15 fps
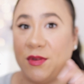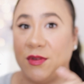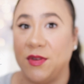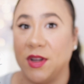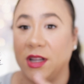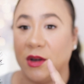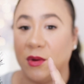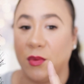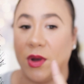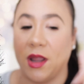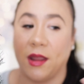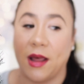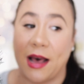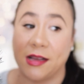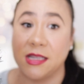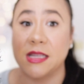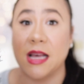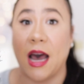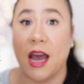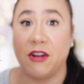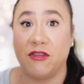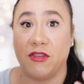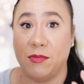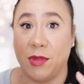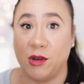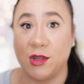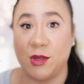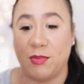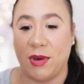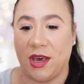fill it with, aside from
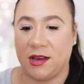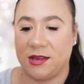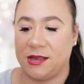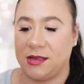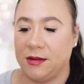those picks.